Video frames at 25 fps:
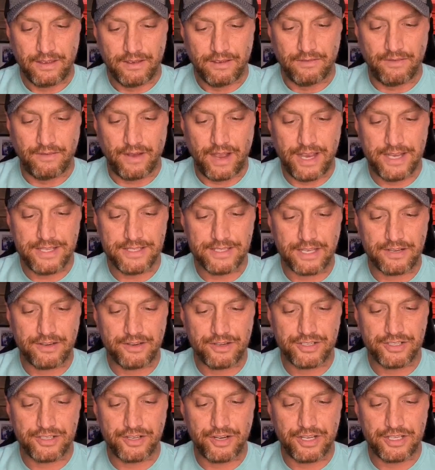Vines
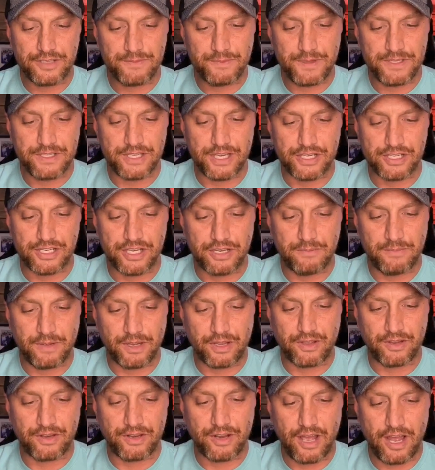understood his position but
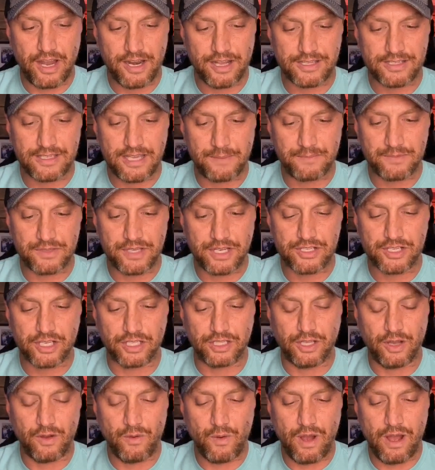could not accept such a
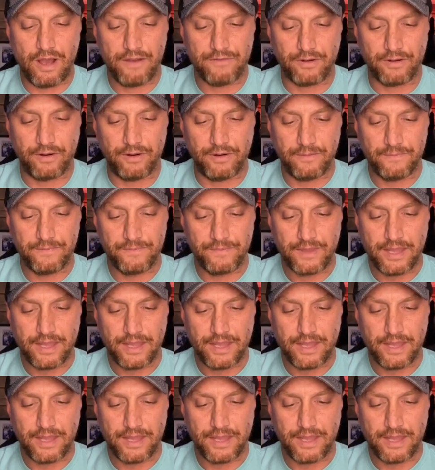low offer.